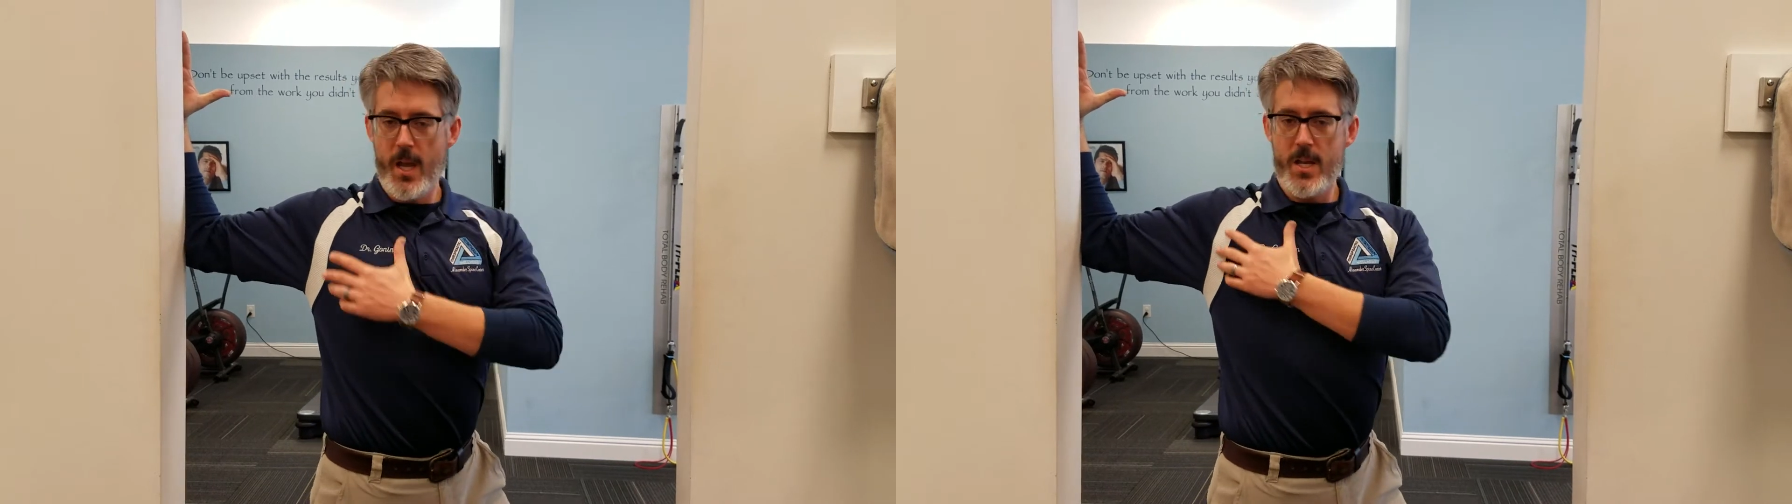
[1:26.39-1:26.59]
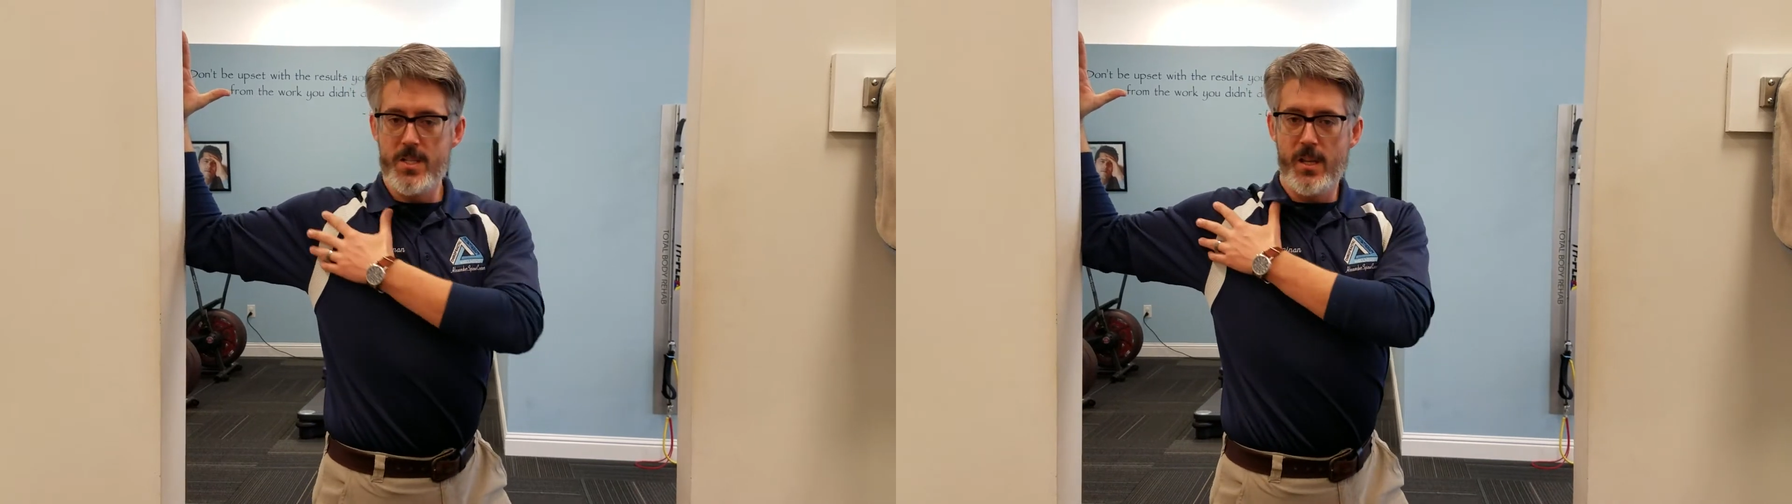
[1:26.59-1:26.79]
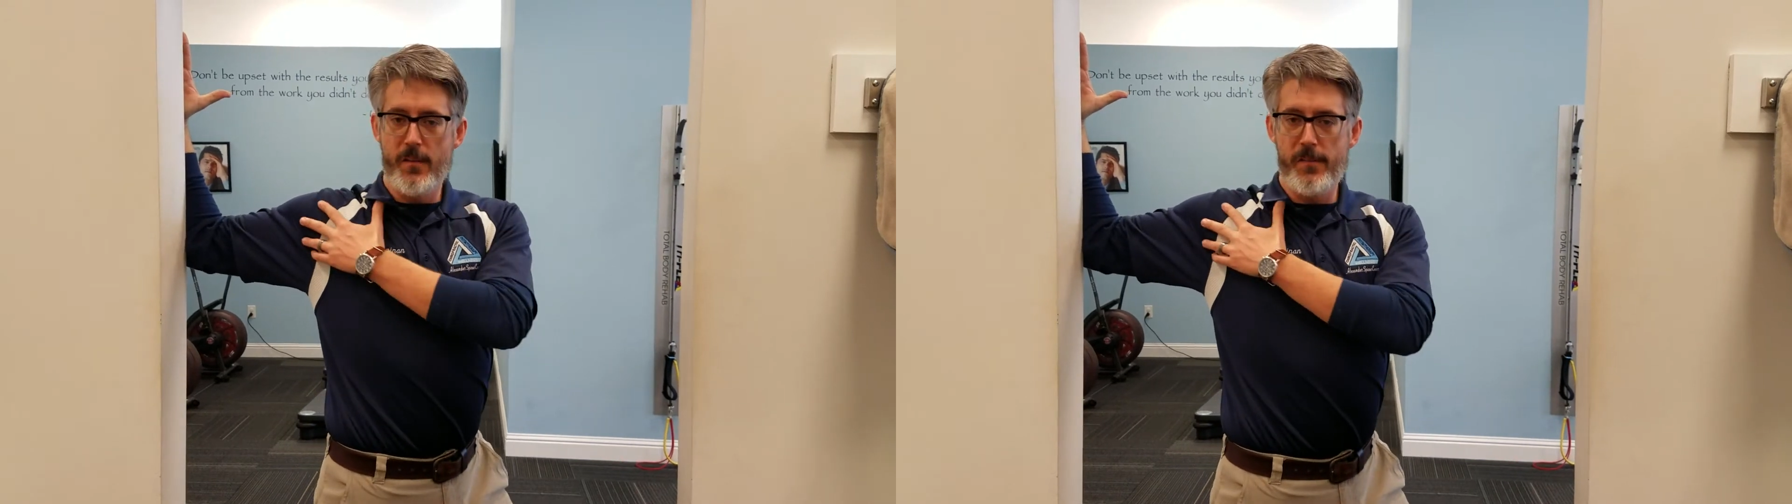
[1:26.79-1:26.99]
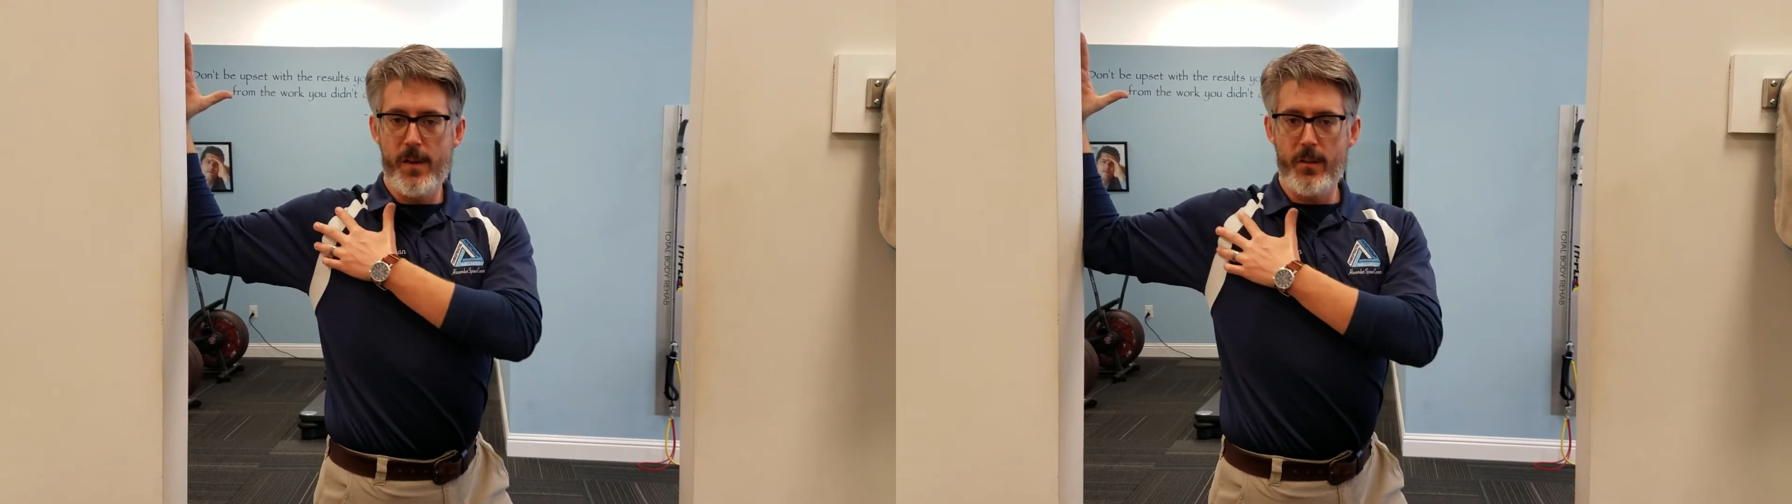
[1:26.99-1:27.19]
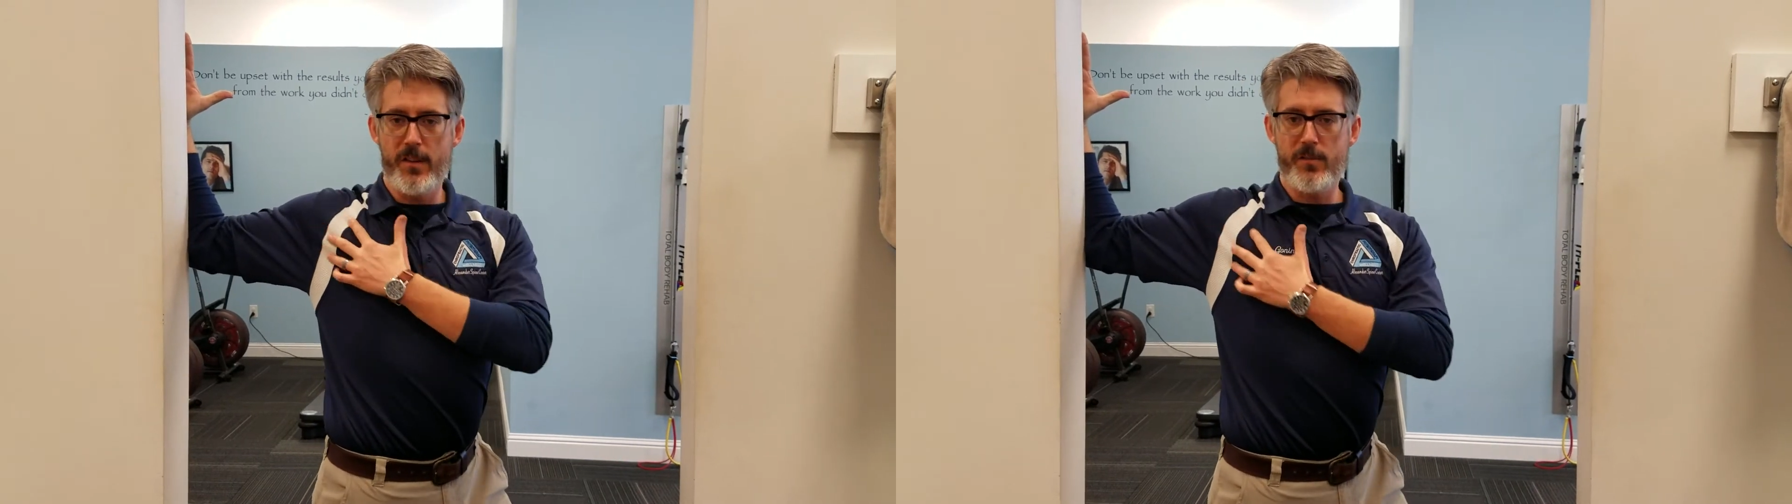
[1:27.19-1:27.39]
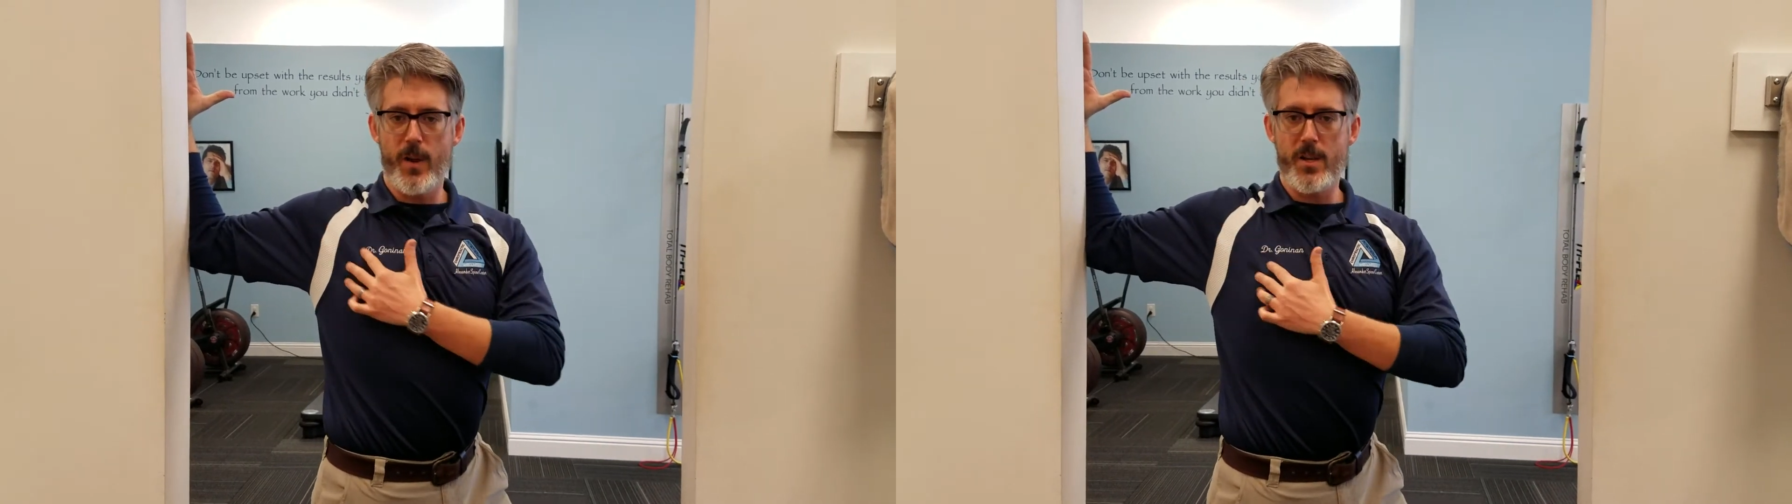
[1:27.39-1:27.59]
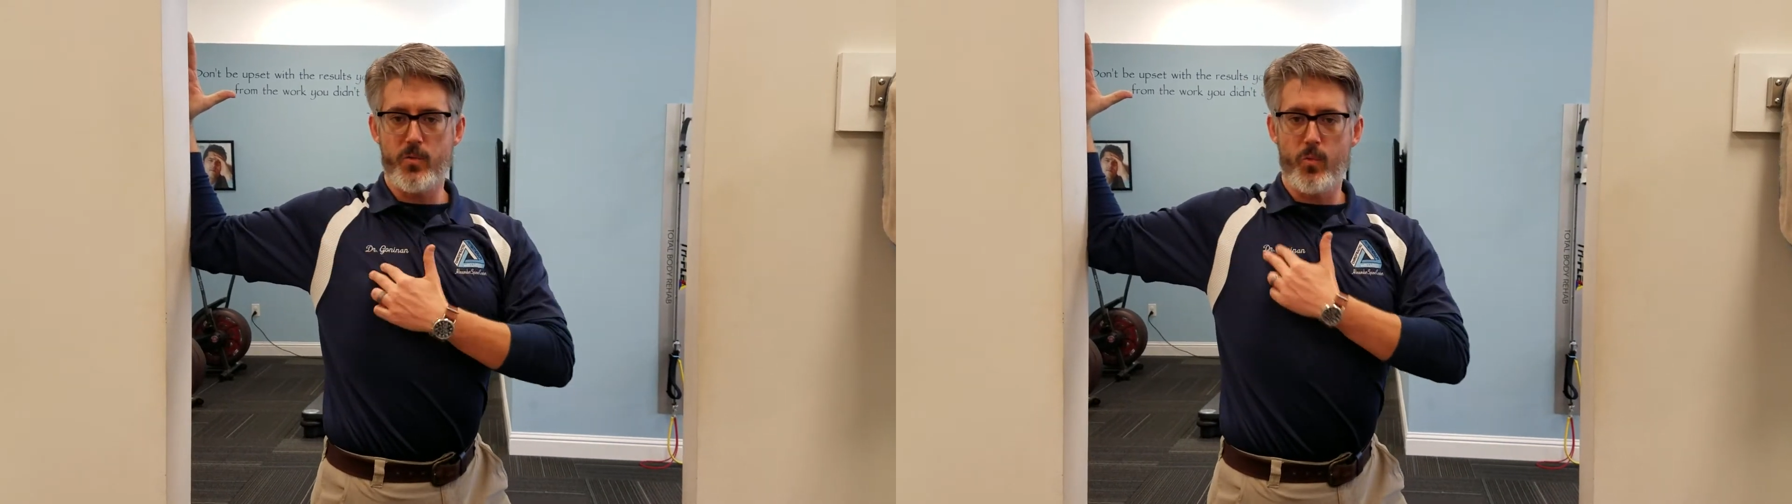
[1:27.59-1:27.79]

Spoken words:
until you feel the stretch